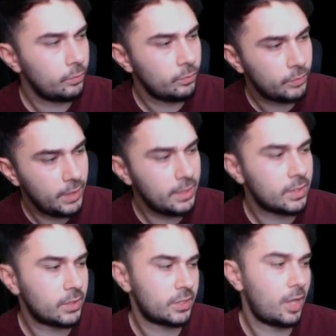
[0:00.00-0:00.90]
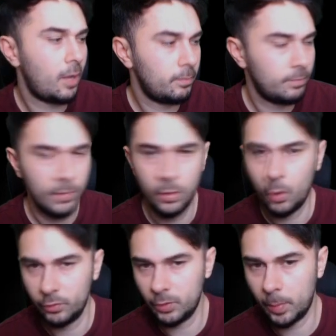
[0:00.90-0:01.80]
these are some
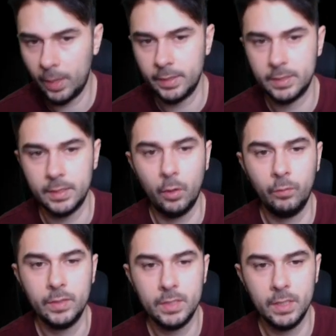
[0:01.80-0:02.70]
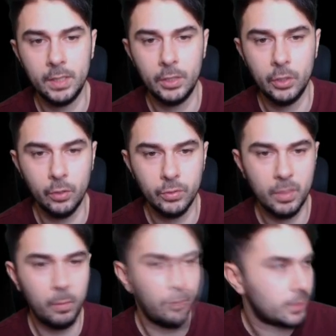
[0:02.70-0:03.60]
of the players here. Obviously, you know,
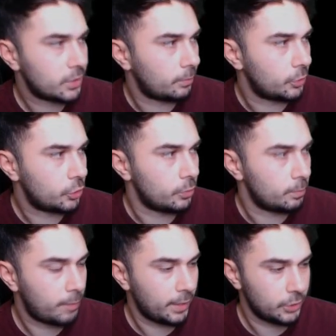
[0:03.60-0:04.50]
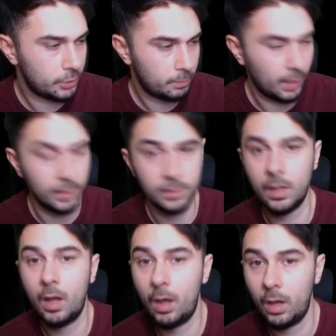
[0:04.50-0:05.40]
some of my substitute bench players
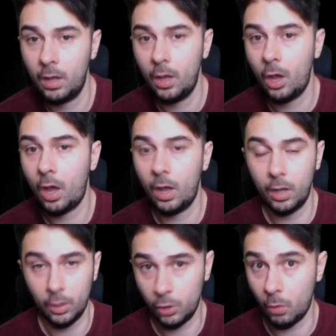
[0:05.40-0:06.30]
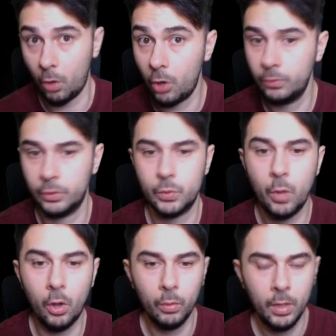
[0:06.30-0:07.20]
are low owned as
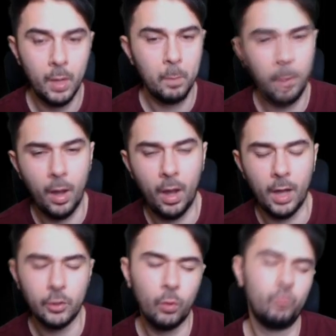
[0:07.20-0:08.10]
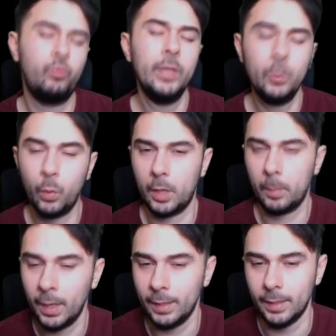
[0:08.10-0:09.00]
well, but I don't really want to
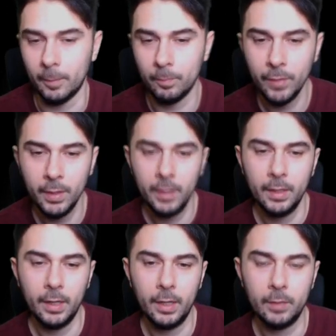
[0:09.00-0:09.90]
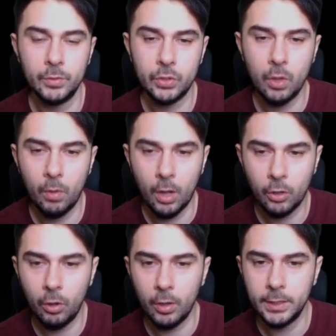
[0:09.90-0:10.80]
play them. So I
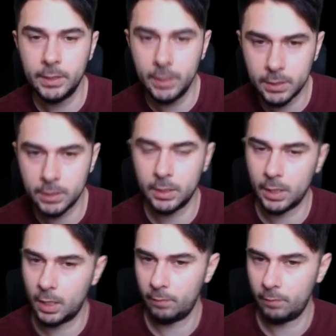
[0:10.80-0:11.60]
got a decent kind of